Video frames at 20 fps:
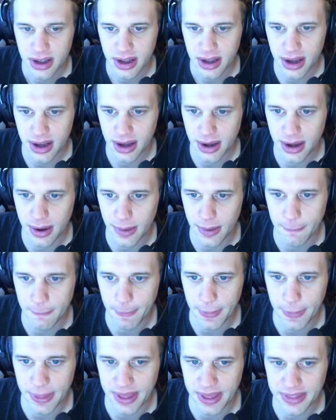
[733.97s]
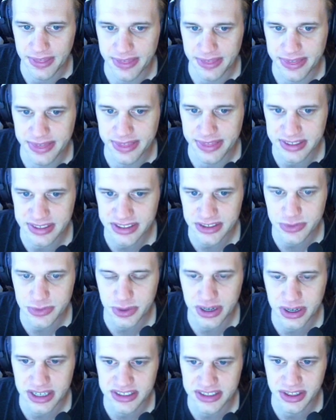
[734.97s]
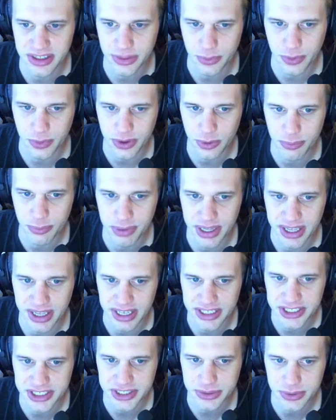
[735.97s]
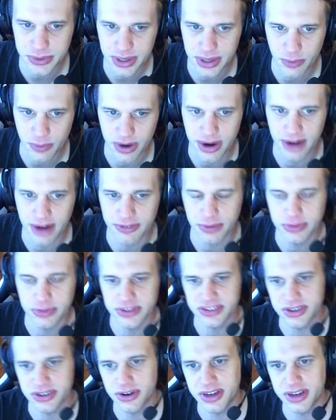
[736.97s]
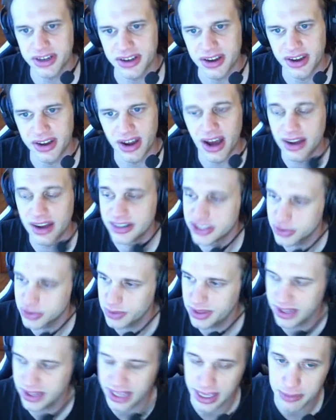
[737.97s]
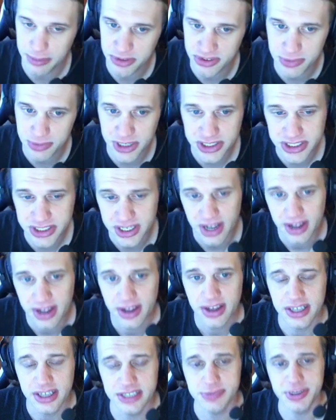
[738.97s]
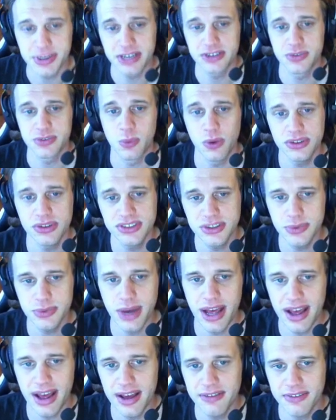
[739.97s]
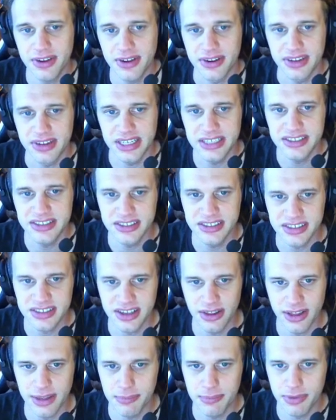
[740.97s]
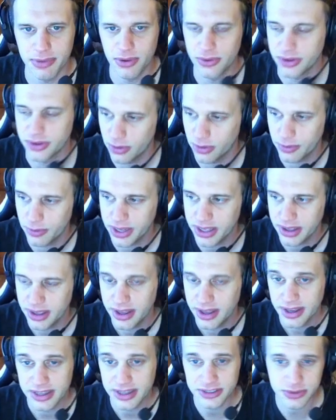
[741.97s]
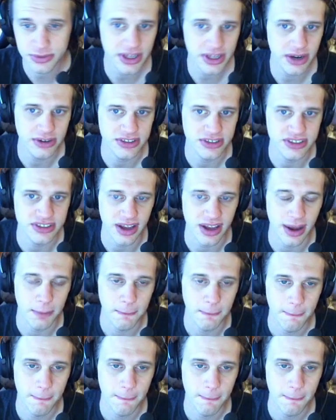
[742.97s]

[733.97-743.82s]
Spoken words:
And this is where I see the real big issue and where everyone's starting to not enjoy the game as much is because once you have a decent skill amp build going, it's really hard to stop.